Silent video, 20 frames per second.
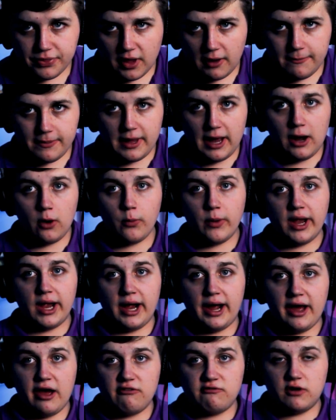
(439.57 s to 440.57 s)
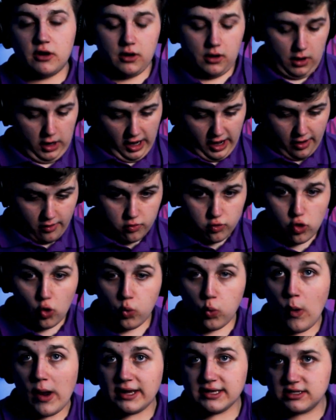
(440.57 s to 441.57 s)
Now we have it
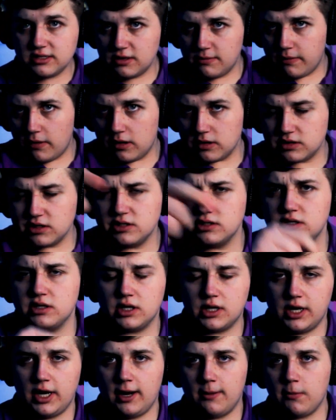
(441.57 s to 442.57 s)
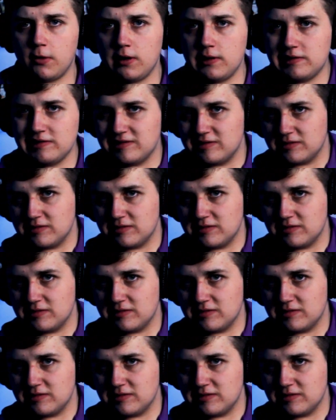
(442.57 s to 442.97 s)
directly plugged into the camera.